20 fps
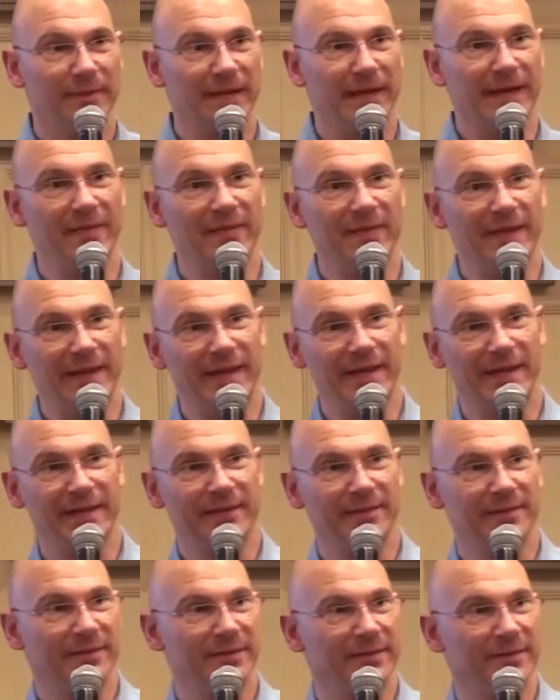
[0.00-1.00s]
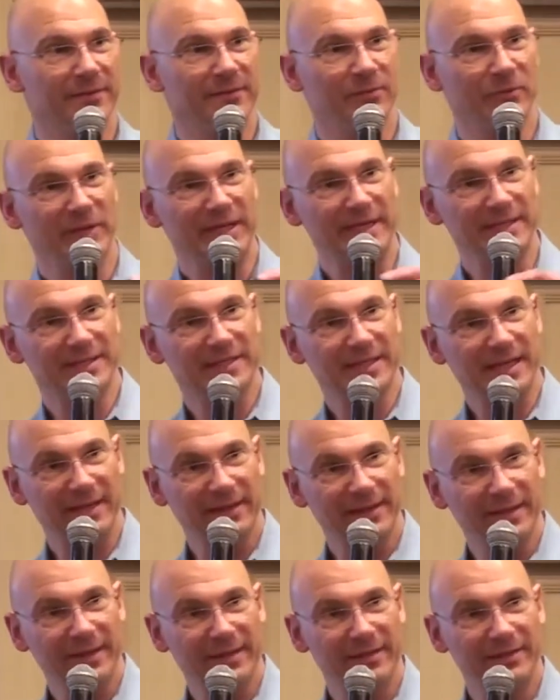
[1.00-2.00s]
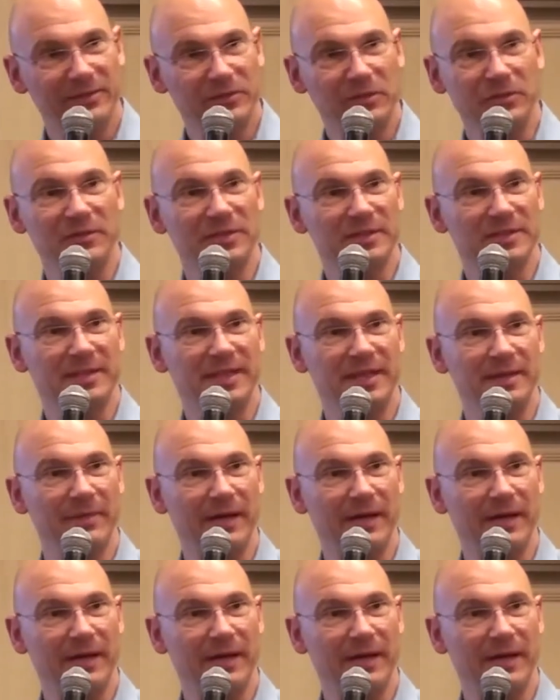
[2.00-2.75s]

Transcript: and then resell it to the C